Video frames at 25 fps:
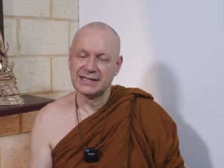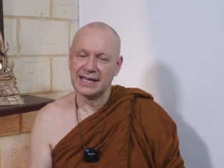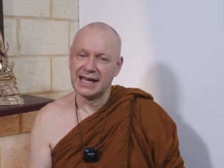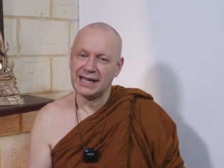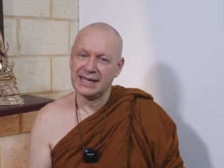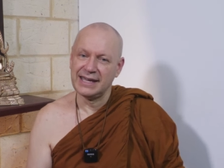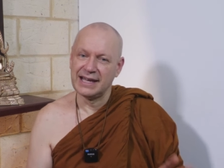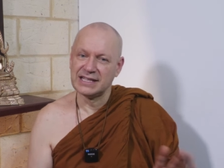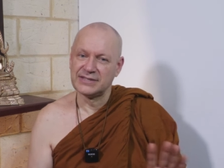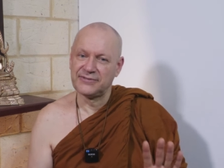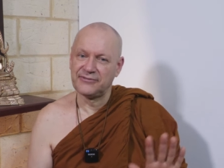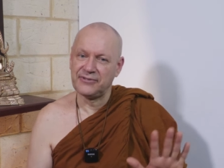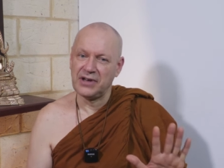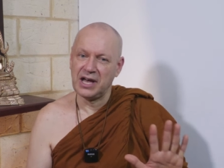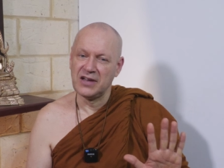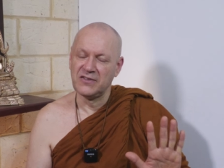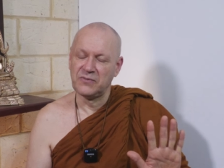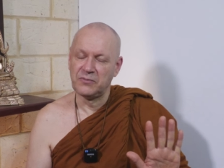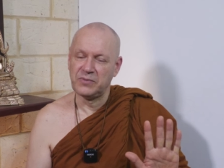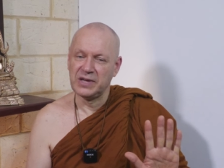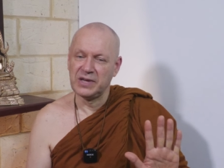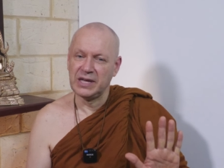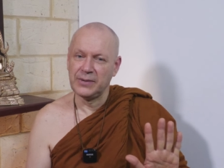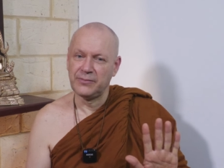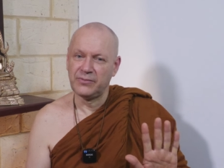Yeah, he has
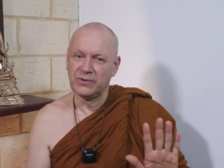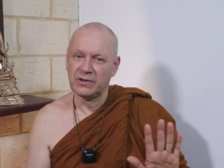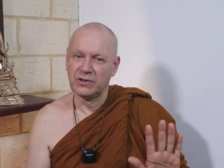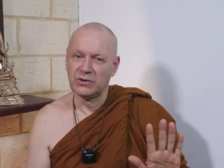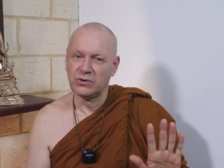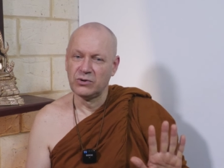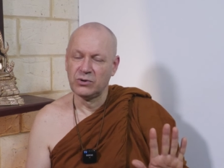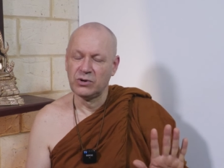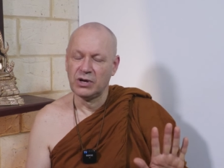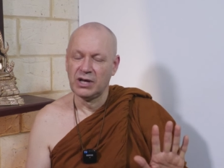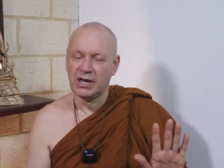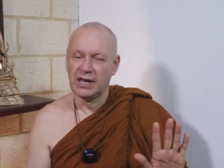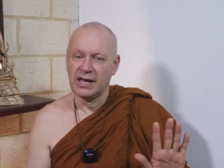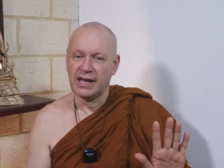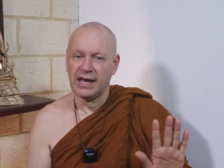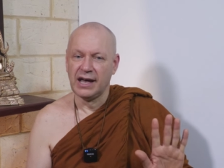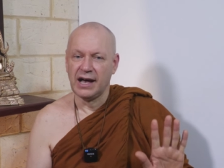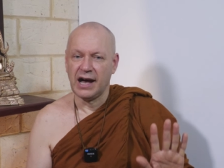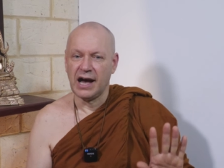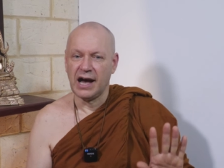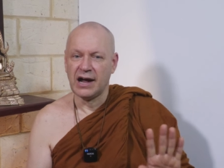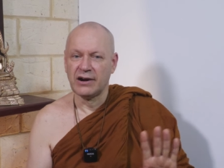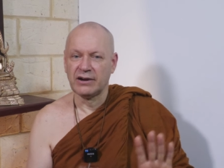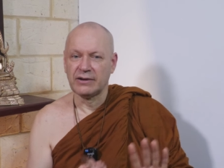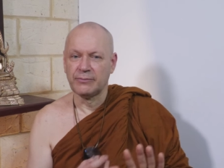five people who
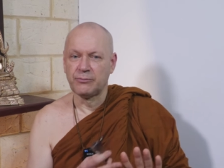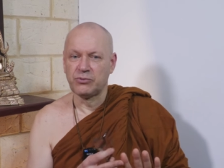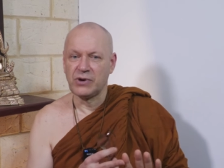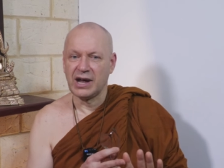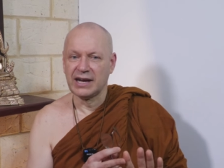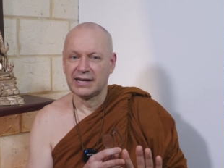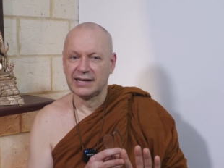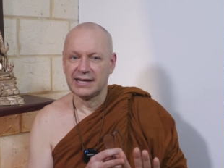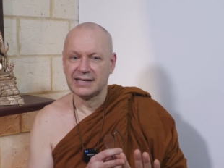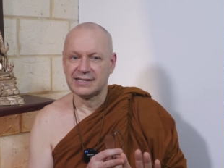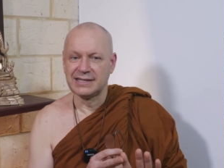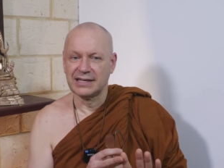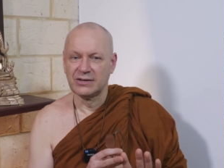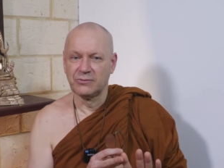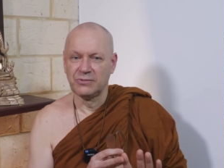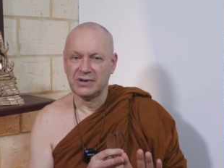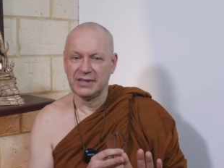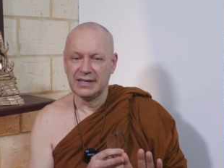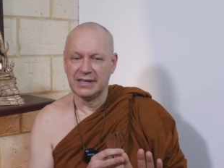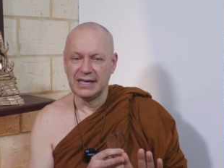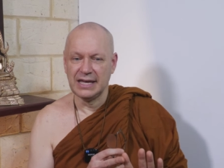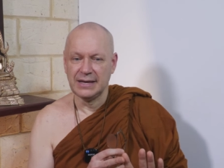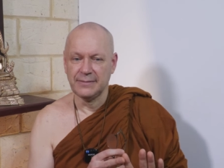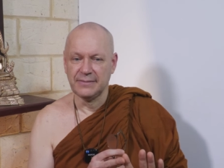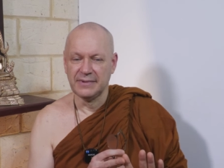are practicing
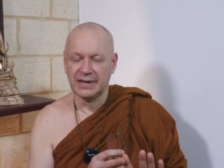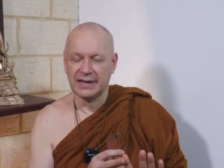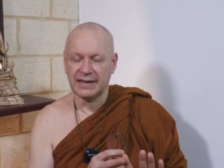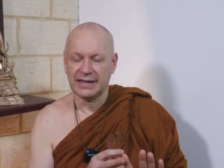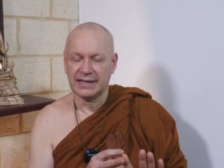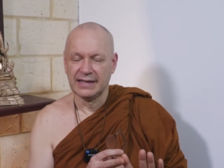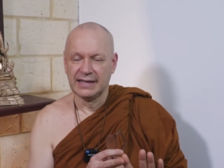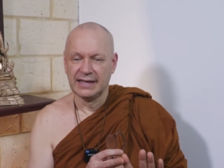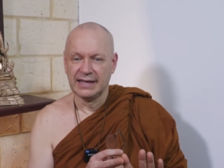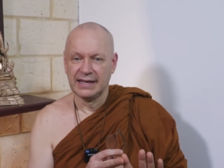with him, uh,